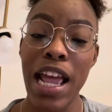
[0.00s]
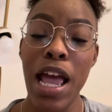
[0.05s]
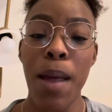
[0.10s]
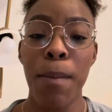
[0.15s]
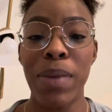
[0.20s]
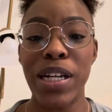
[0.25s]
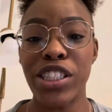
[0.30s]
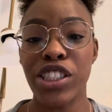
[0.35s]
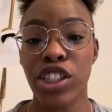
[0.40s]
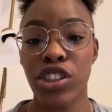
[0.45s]

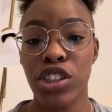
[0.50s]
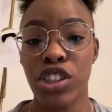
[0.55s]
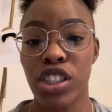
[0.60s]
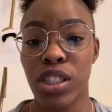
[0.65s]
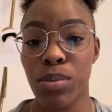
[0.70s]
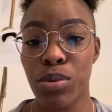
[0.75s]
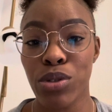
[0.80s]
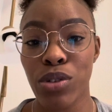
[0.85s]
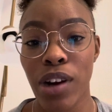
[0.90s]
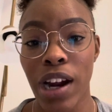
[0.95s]
Be sure to
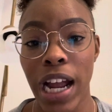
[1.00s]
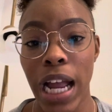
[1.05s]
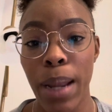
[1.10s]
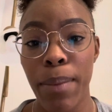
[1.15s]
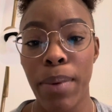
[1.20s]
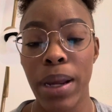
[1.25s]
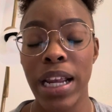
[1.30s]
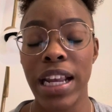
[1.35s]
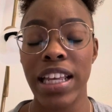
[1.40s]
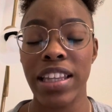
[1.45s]
subscribe,
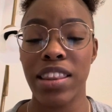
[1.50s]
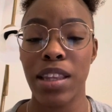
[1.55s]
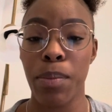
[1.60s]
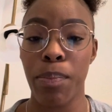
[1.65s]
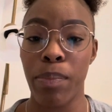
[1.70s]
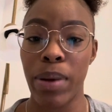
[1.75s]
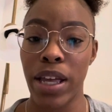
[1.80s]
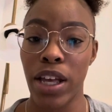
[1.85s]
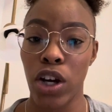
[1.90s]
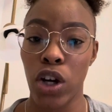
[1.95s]
hit the
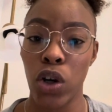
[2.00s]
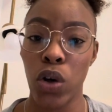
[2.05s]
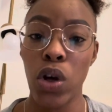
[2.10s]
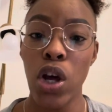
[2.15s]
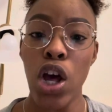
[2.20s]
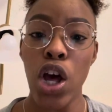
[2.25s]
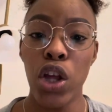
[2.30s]
bell